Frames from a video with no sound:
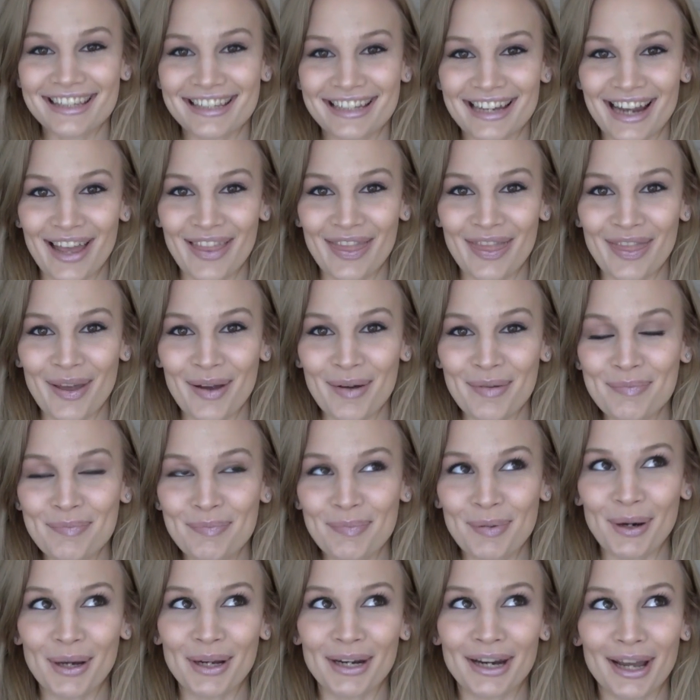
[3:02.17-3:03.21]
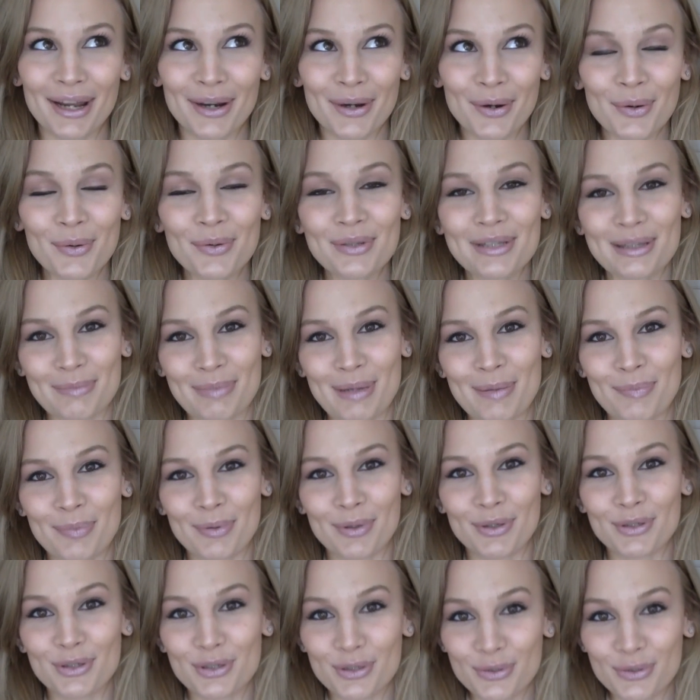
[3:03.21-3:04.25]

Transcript: stand them, but I know some people